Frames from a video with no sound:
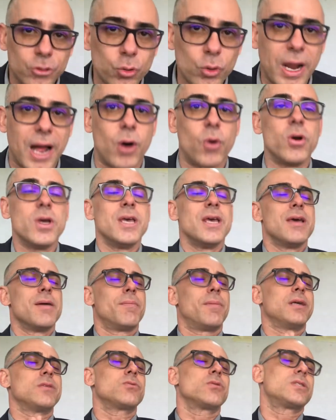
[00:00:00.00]
But you'll
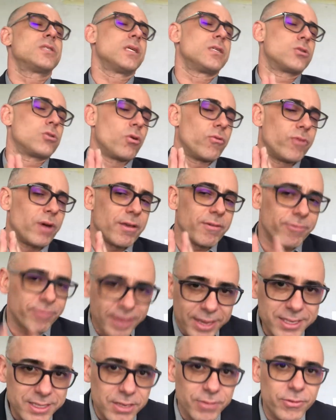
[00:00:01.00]
only see this video
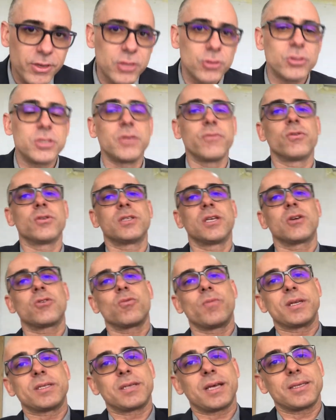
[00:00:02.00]
if you start by
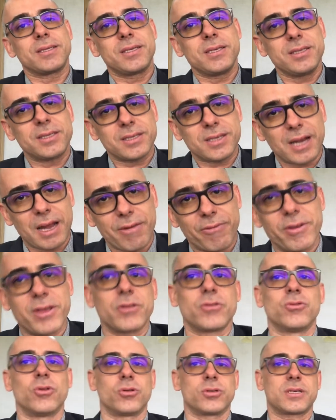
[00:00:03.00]
subscribing to our
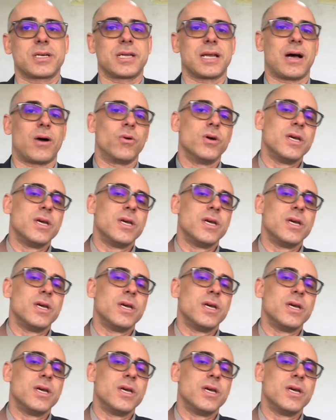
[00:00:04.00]
channel.